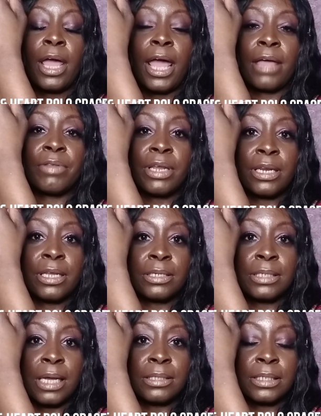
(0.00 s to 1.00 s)
and it
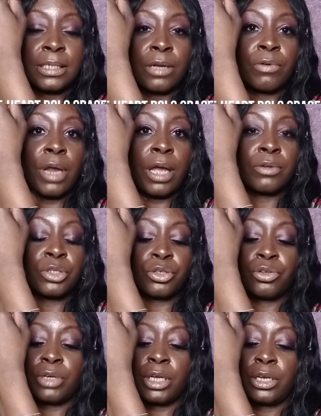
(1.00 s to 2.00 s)
is on sale now, so
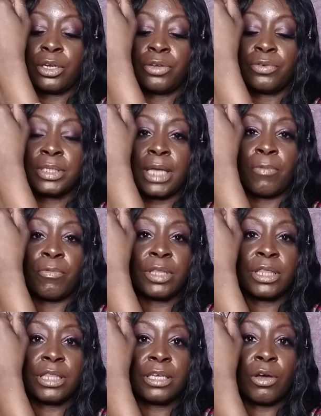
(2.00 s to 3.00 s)
you can use that with
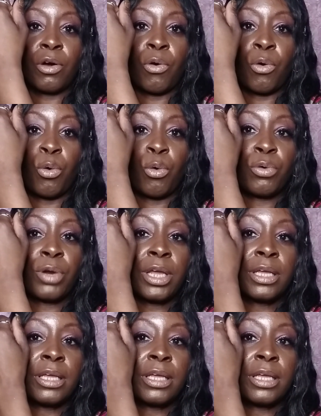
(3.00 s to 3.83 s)
the code.